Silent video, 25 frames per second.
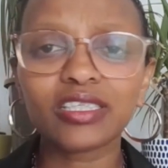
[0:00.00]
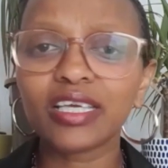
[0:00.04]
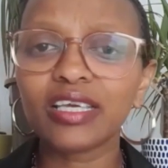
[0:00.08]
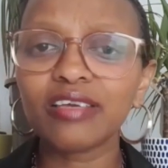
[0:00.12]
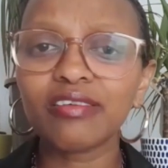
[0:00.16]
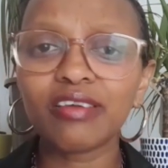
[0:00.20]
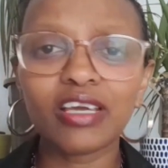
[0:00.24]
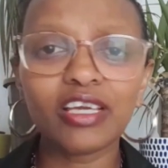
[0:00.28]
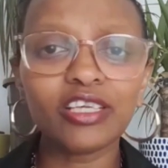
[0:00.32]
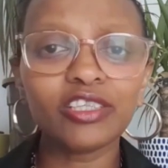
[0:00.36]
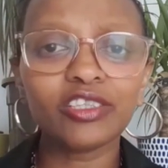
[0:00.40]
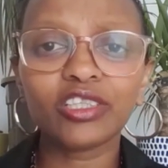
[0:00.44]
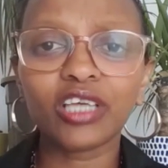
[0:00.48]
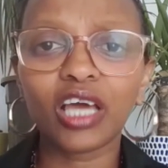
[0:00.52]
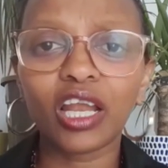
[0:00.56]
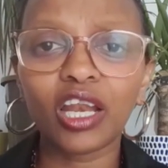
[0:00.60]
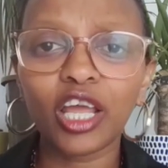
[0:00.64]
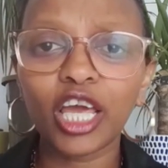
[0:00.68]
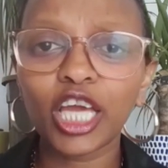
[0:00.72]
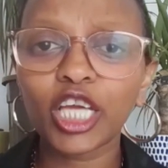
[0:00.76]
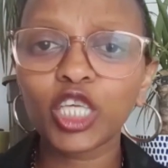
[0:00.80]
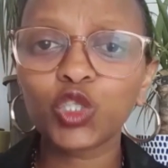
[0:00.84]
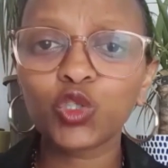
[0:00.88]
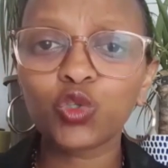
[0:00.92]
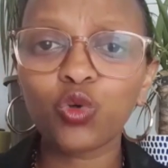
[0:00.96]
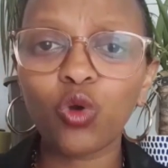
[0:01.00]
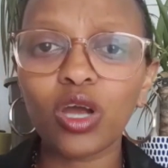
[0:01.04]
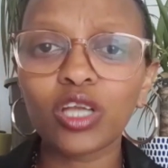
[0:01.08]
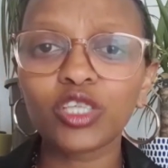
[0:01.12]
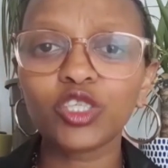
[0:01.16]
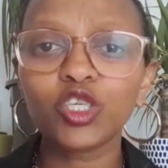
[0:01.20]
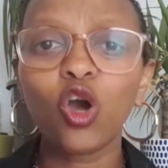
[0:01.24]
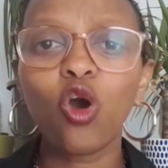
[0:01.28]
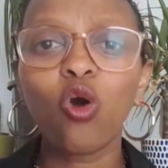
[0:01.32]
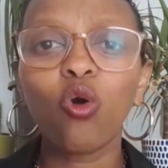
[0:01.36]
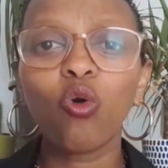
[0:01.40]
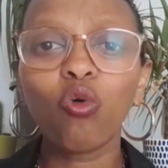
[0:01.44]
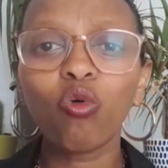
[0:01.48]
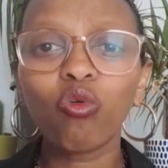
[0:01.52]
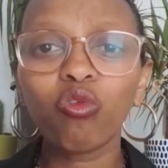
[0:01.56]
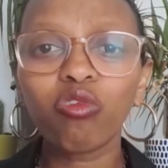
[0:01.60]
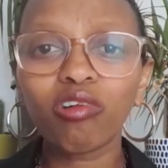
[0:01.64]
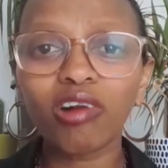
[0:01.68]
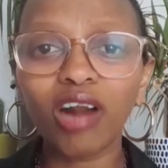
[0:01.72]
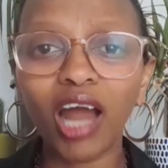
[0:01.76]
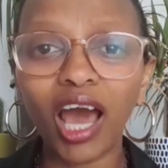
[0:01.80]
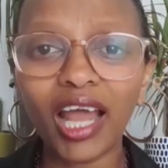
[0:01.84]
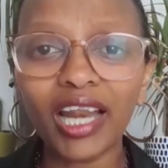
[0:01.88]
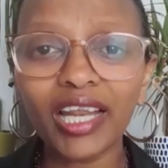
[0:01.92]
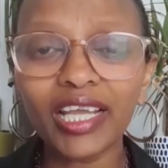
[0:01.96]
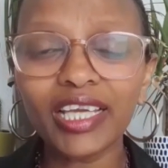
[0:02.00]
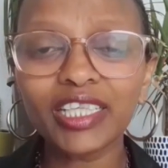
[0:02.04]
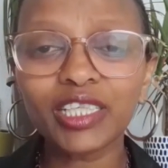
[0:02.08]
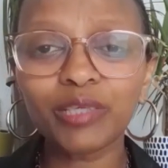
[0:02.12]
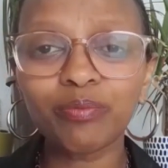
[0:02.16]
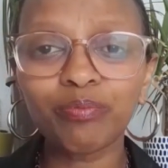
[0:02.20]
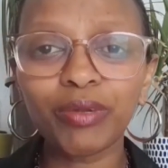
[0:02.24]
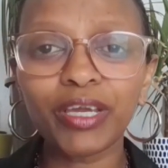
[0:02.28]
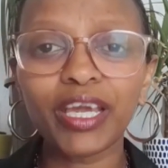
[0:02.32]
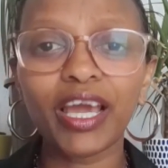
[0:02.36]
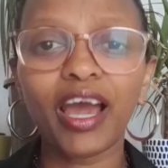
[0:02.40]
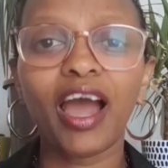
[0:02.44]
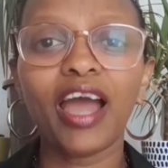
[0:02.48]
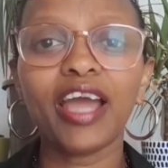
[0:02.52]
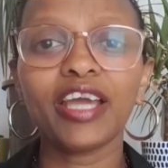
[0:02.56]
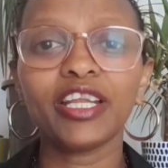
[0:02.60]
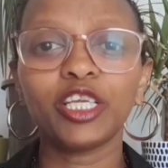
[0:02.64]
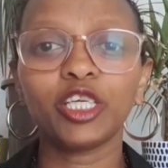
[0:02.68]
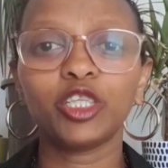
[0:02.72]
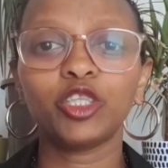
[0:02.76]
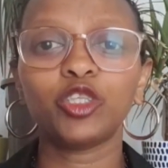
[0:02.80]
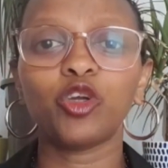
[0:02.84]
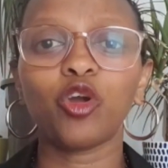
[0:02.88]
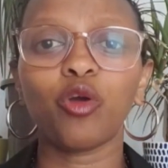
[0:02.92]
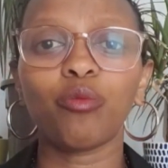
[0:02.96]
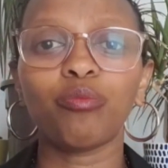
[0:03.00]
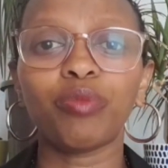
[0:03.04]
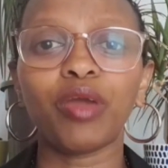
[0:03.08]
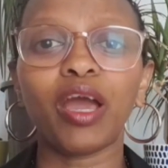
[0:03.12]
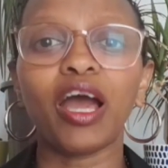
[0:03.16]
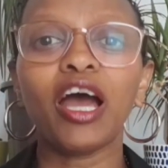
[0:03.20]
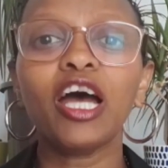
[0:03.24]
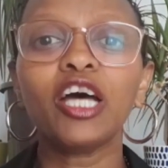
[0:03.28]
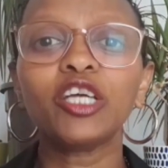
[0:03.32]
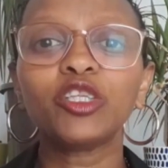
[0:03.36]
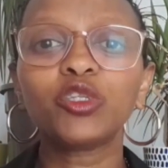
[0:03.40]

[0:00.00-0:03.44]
intellectuals who rallied behind Ethiopia